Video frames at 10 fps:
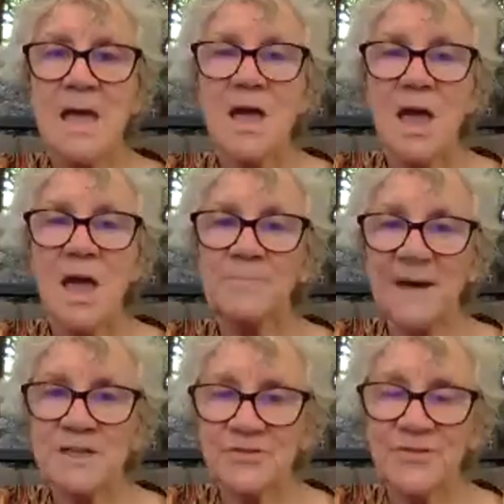with a
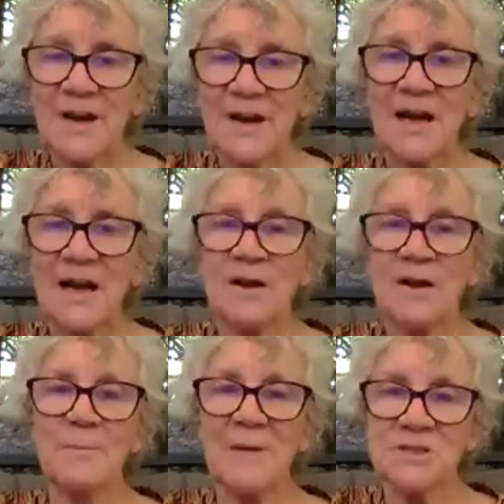bunch of flowers for
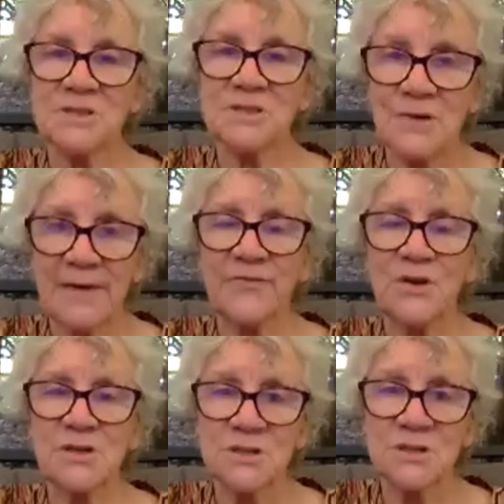her mother's grave, the
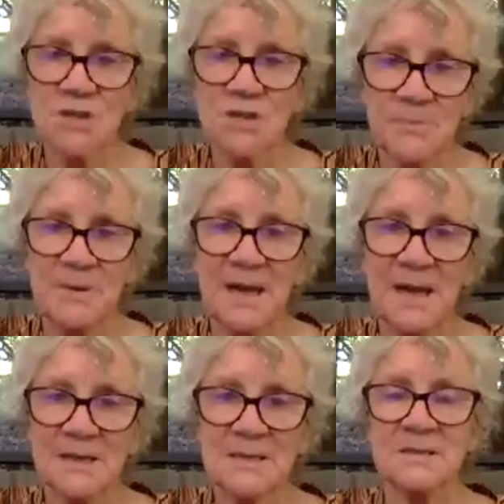first time she'd been
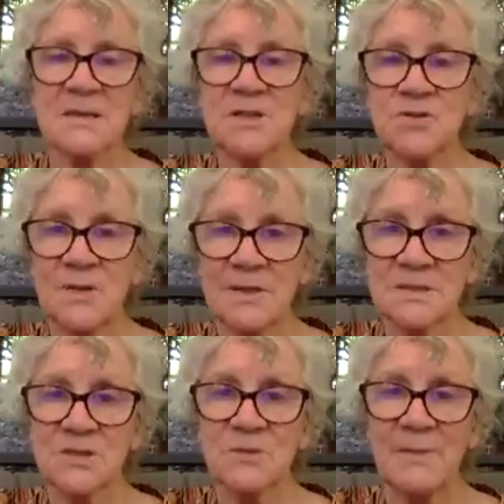out to the cemetery
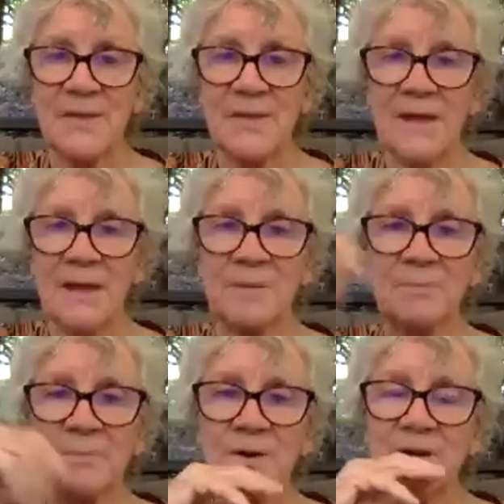since her mother had been
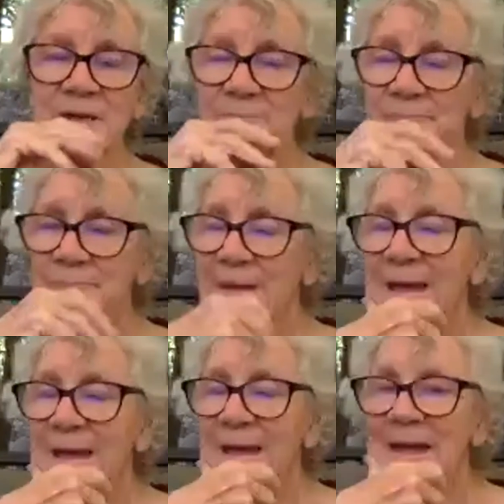buried.
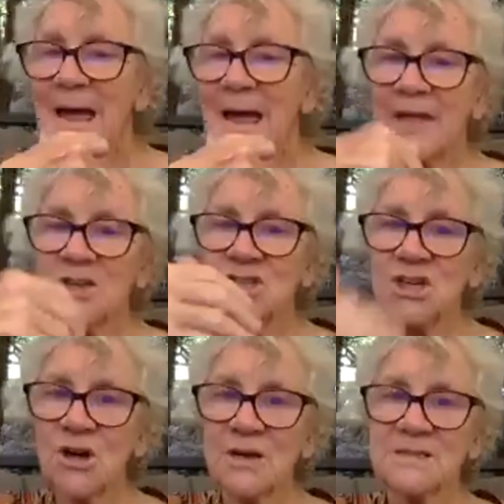And then she
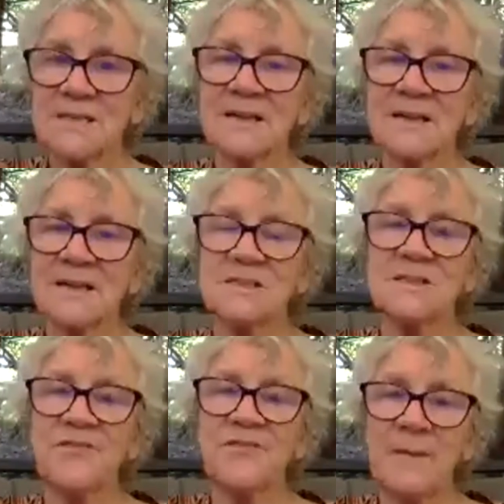contacted the
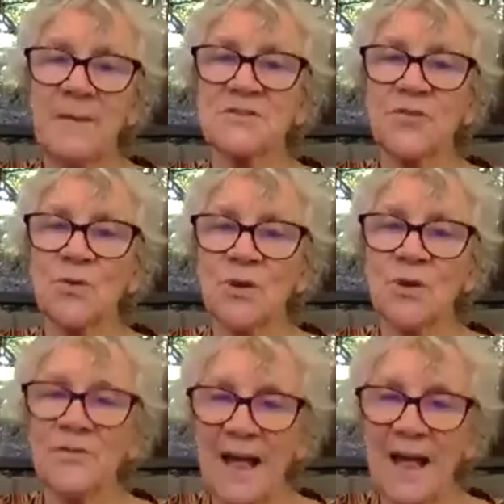families of all of
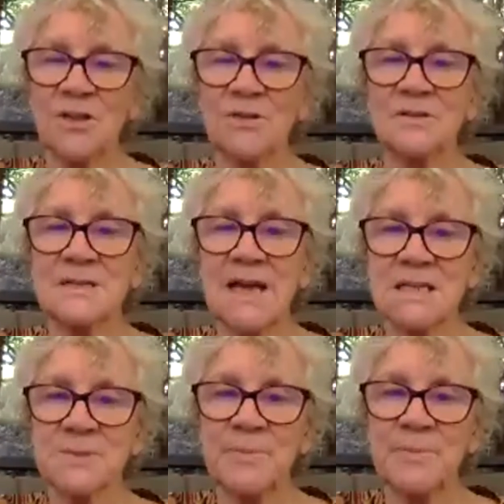the other girls and
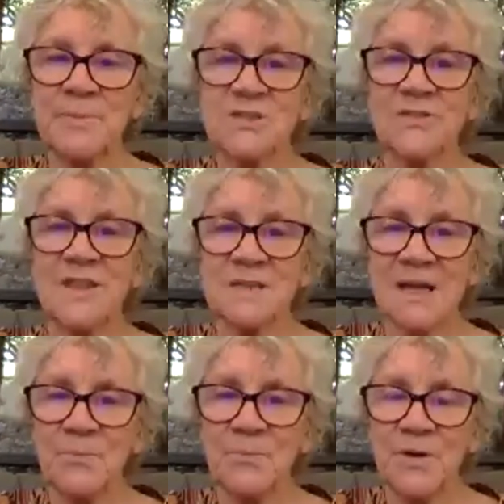asked permission for them to
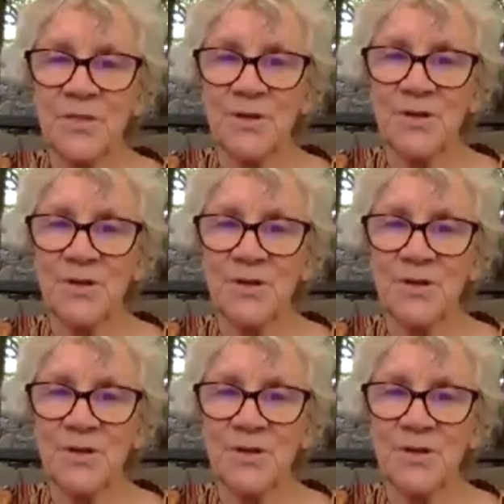come with her.